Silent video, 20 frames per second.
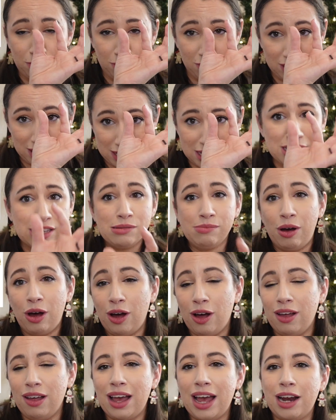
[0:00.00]
was this
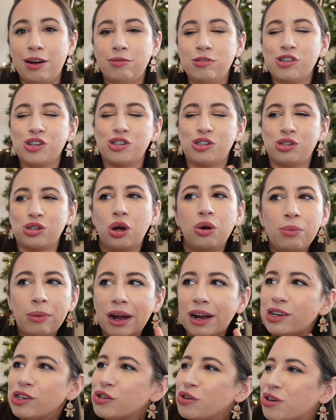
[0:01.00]
small, and it was just so
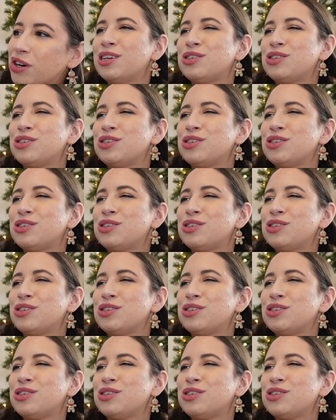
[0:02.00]
much.